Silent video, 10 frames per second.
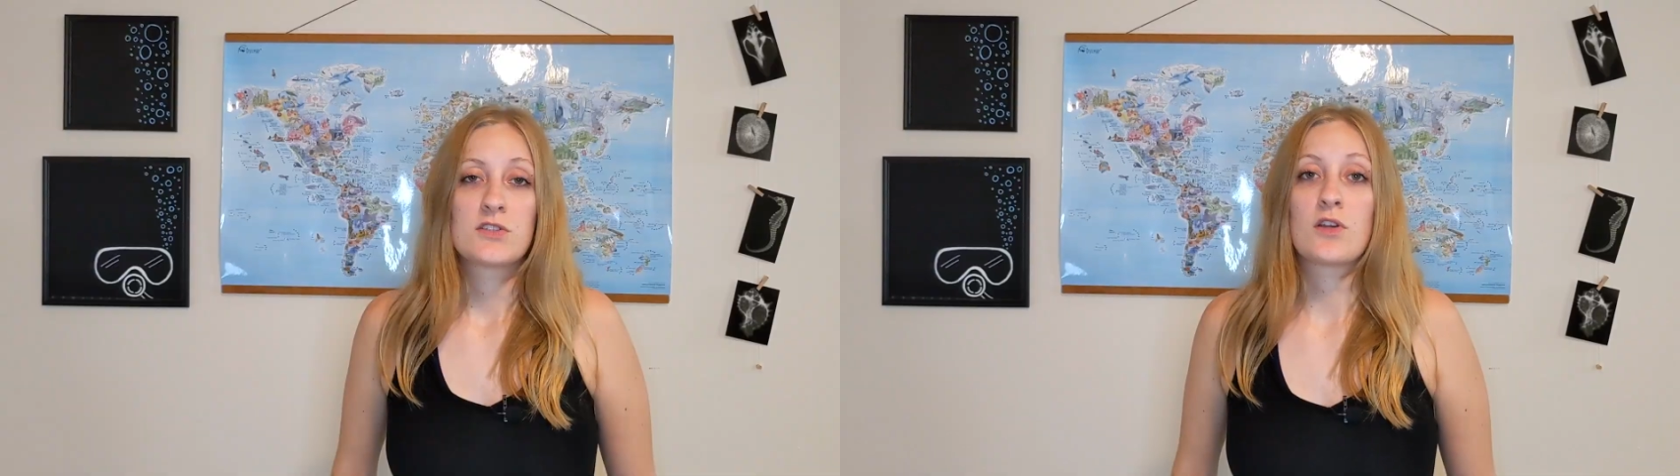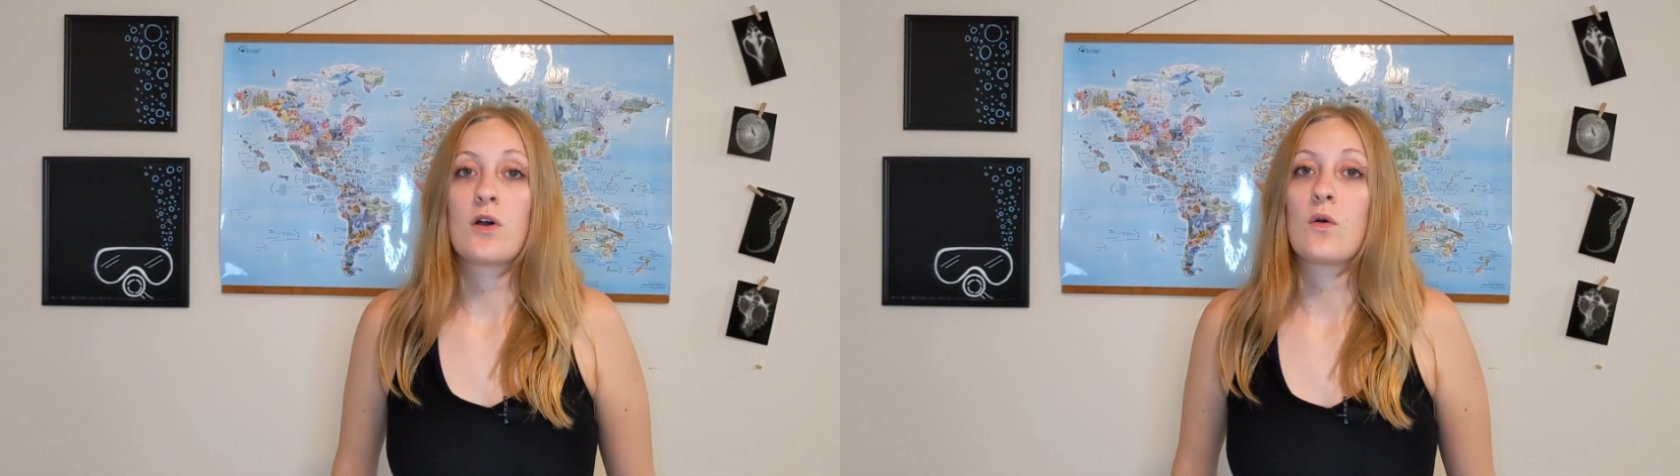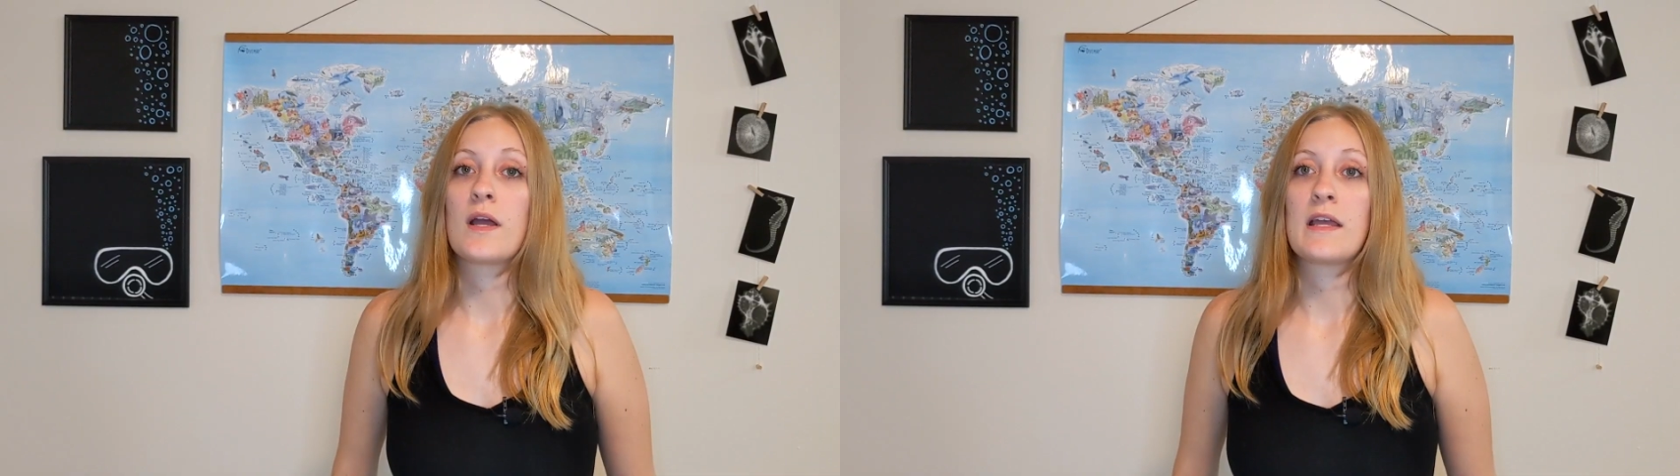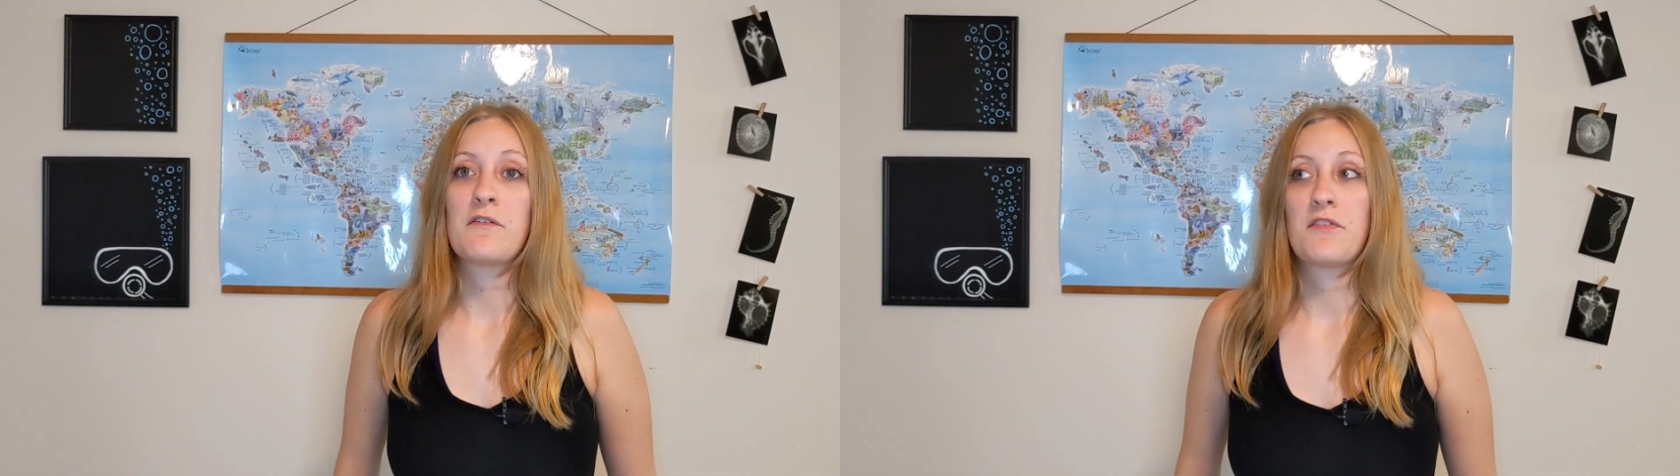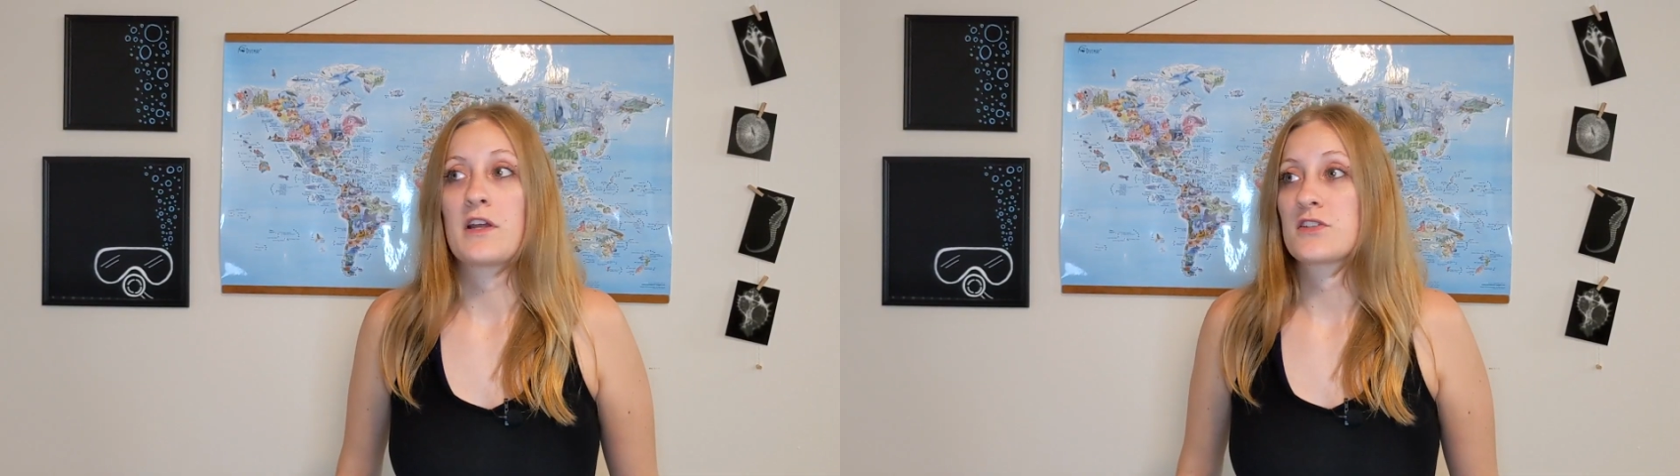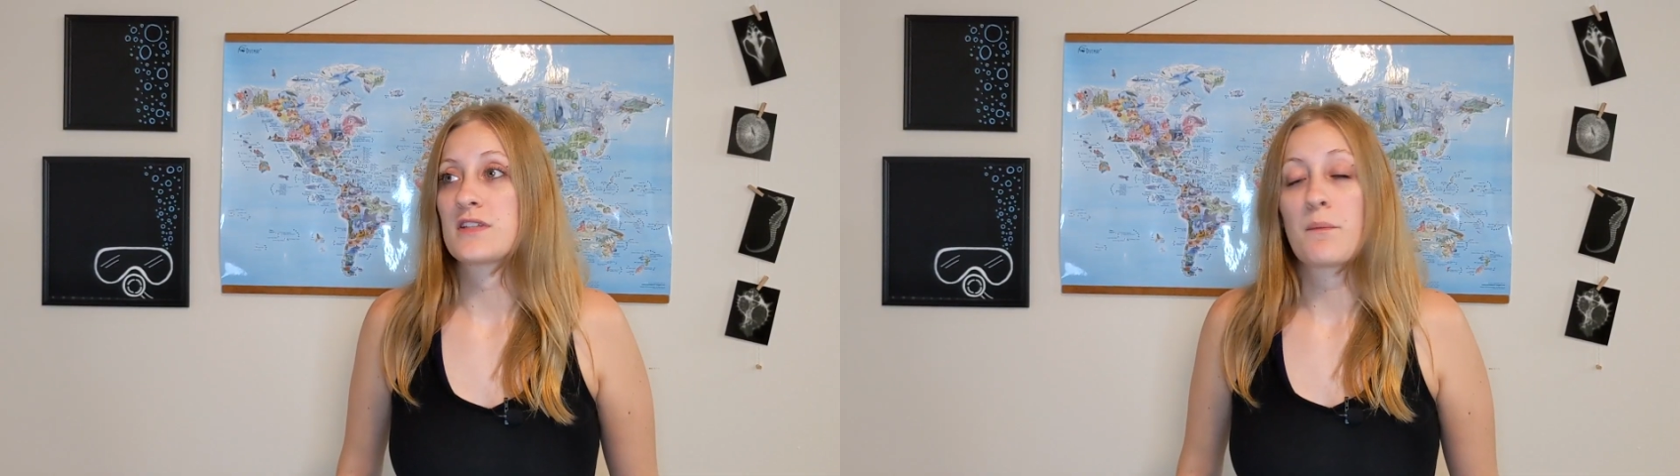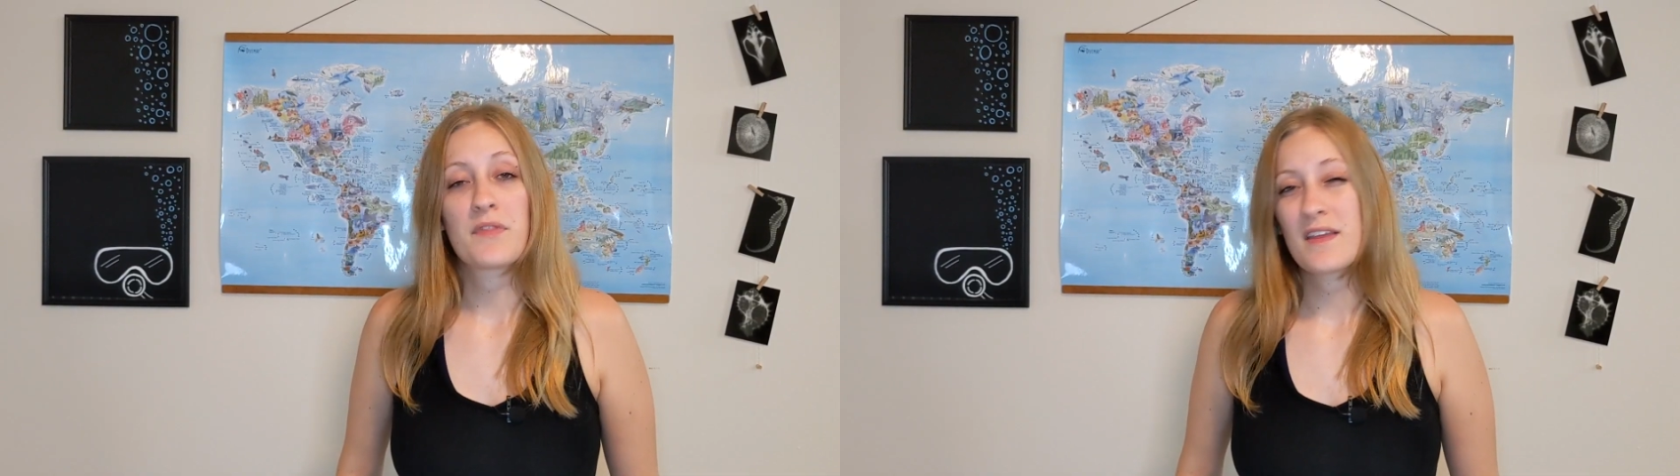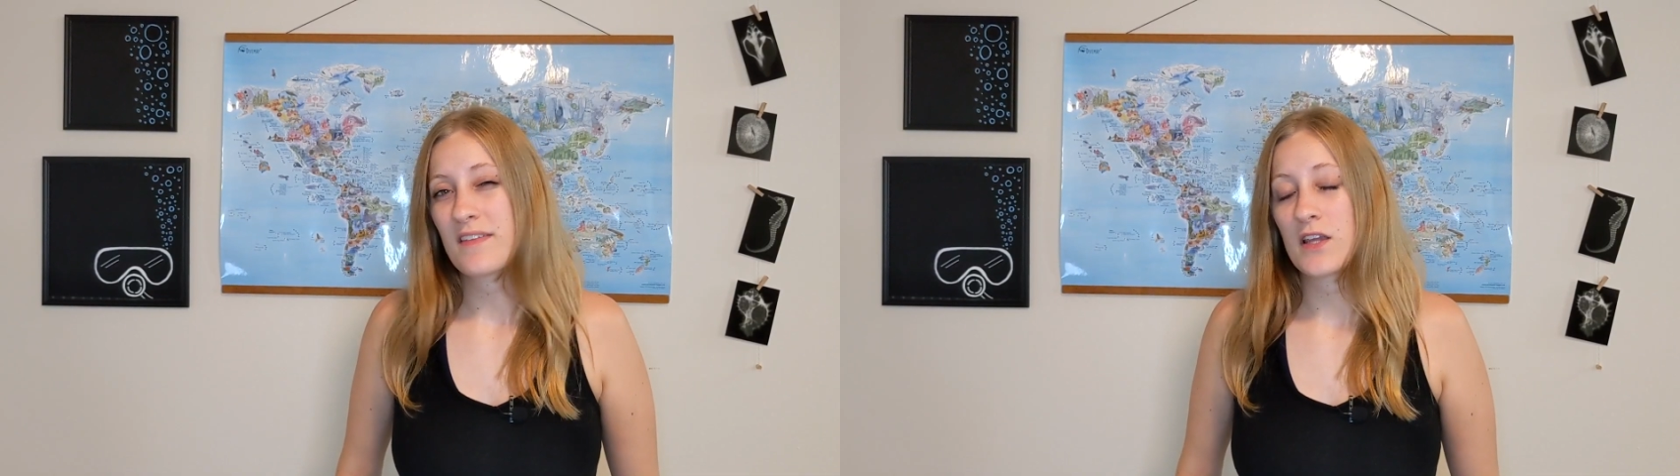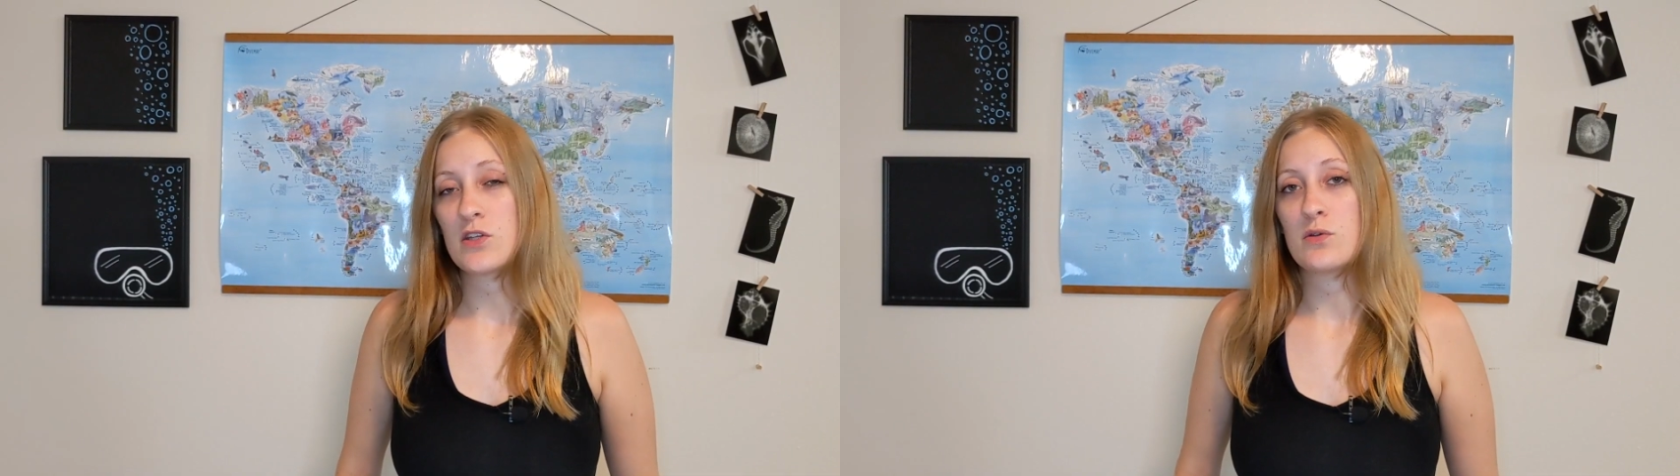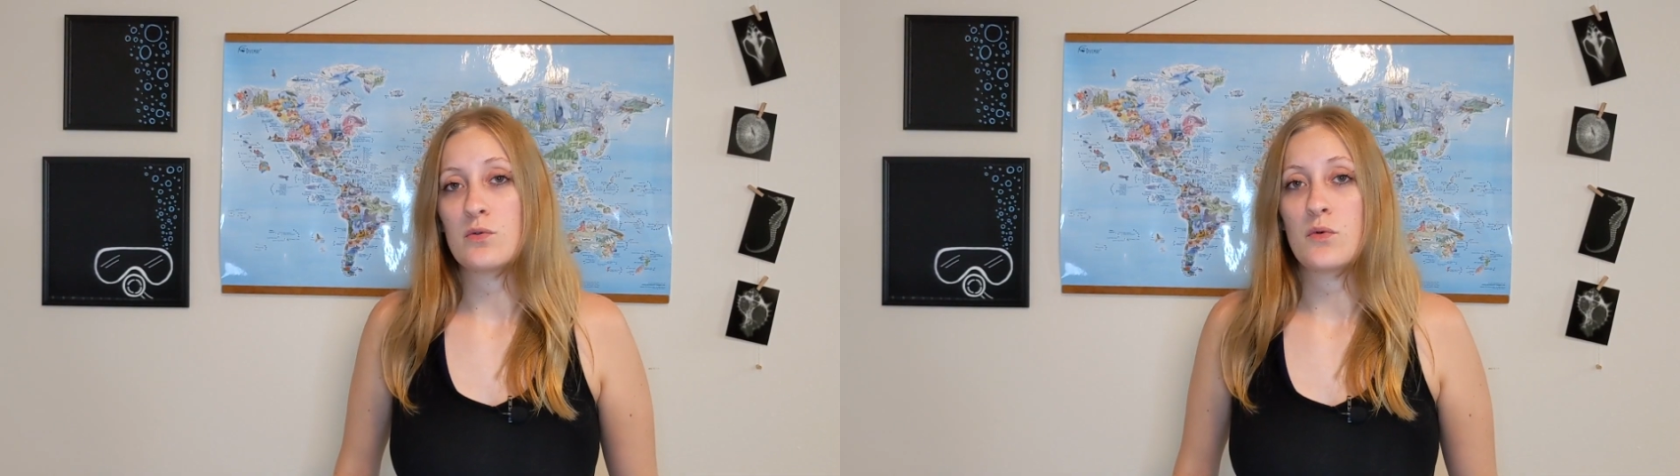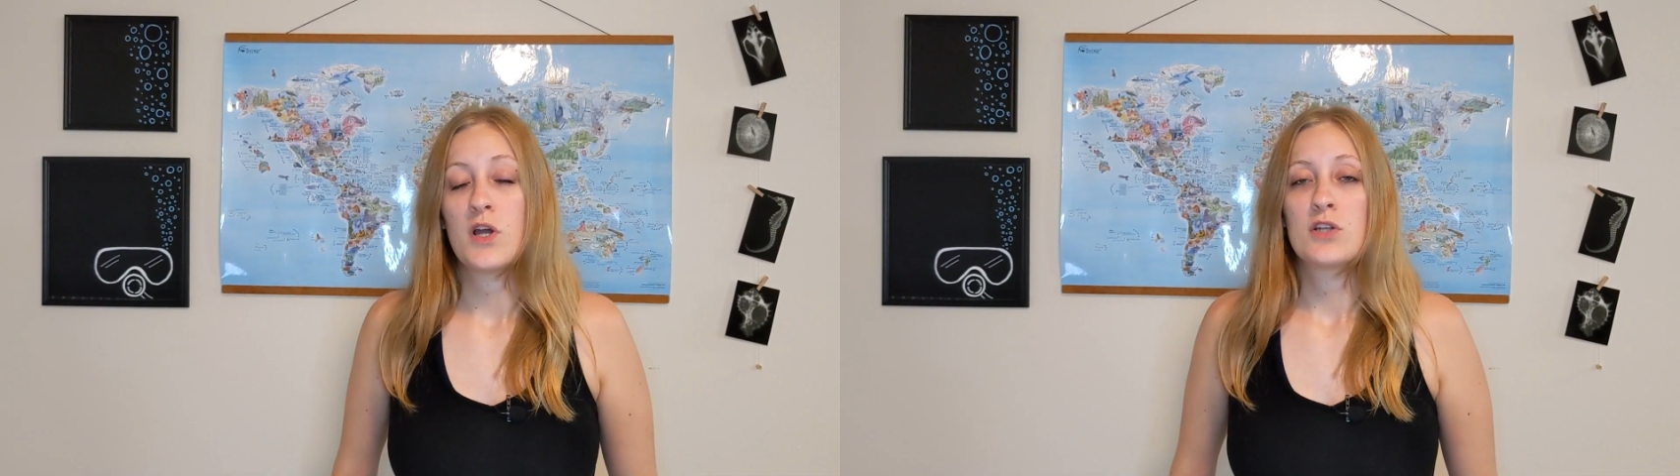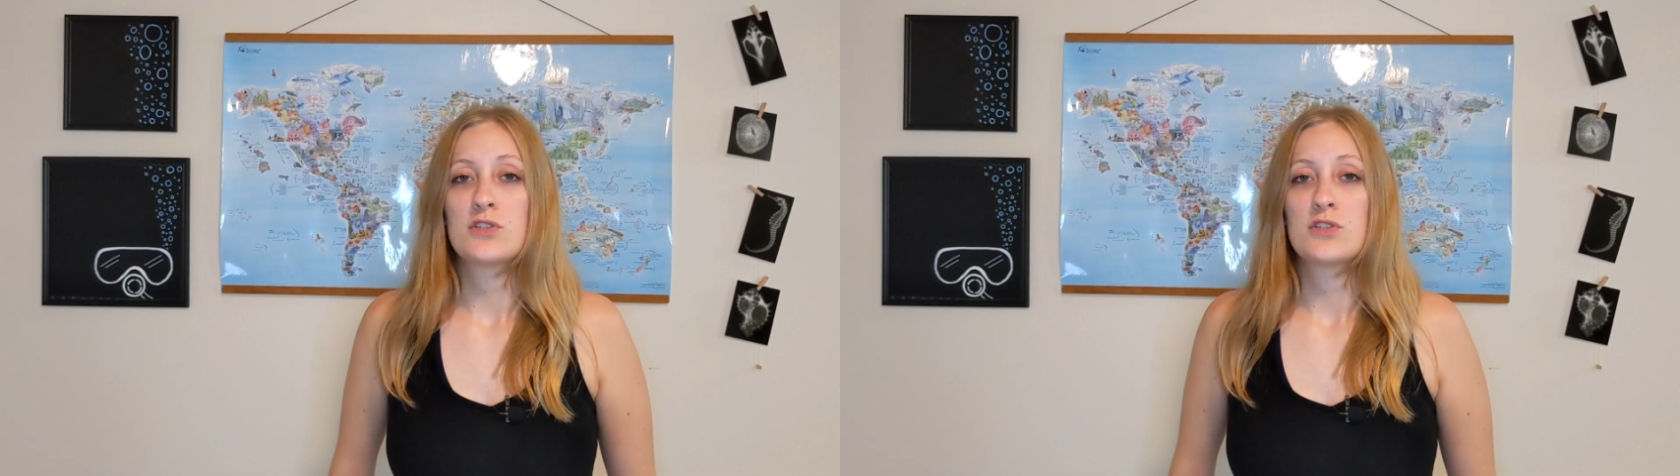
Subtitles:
So if there's something that you